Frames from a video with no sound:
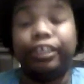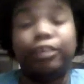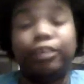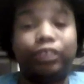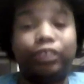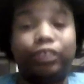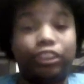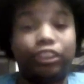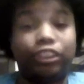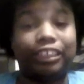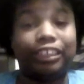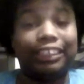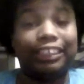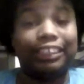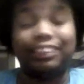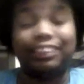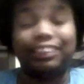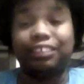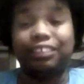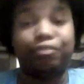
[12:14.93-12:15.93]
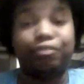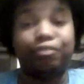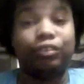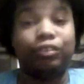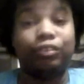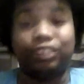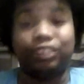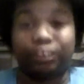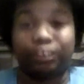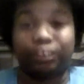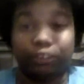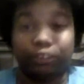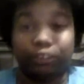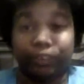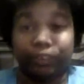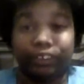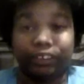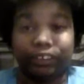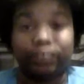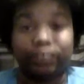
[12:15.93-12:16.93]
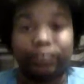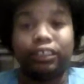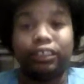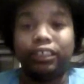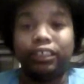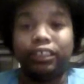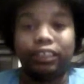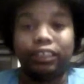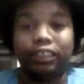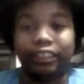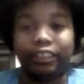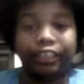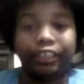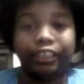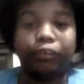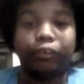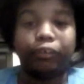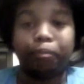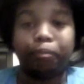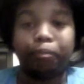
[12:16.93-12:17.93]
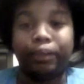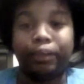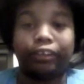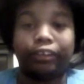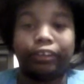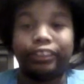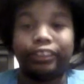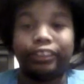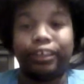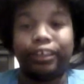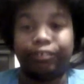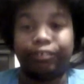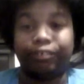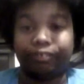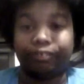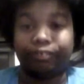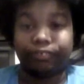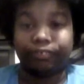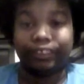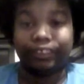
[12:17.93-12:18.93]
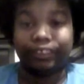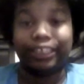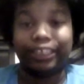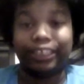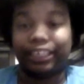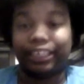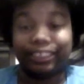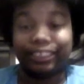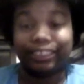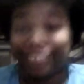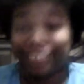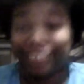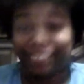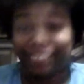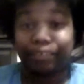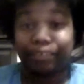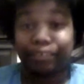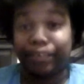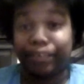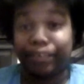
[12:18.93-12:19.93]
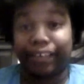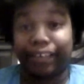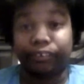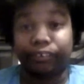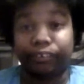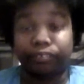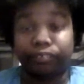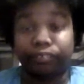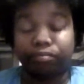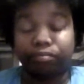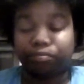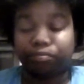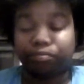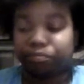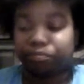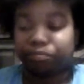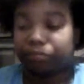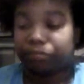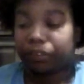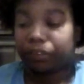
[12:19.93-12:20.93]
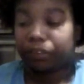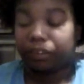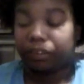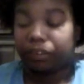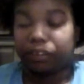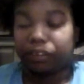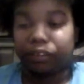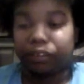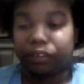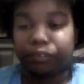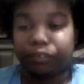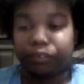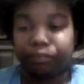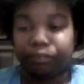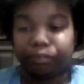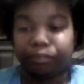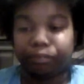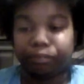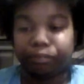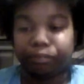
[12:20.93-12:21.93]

which she could have easily defused the situation and killed Pete herself and take and taken him down, um,